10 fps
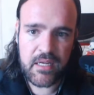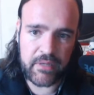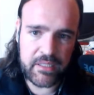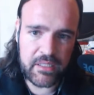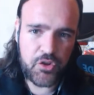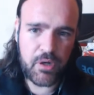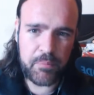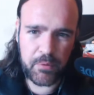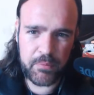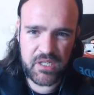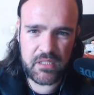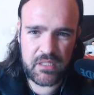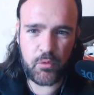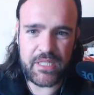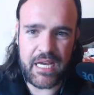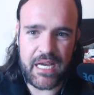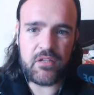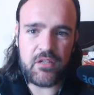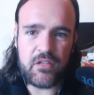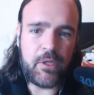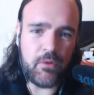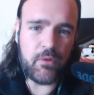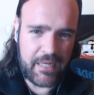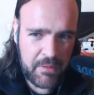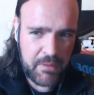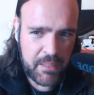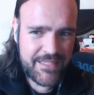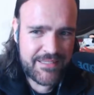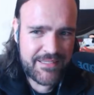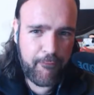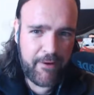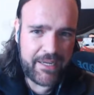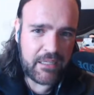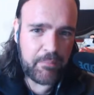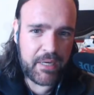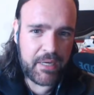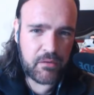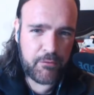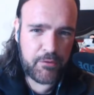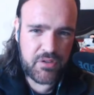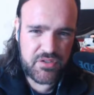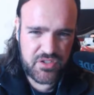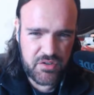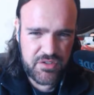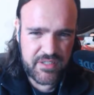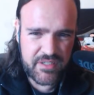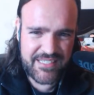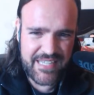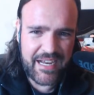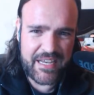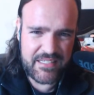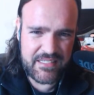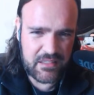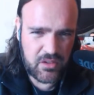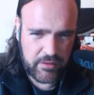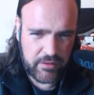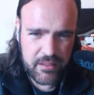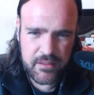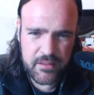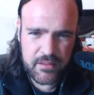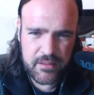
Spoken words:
and right now you are publishing it with IDW, and I believe it's the final part of your Saucer saga. Is that correct?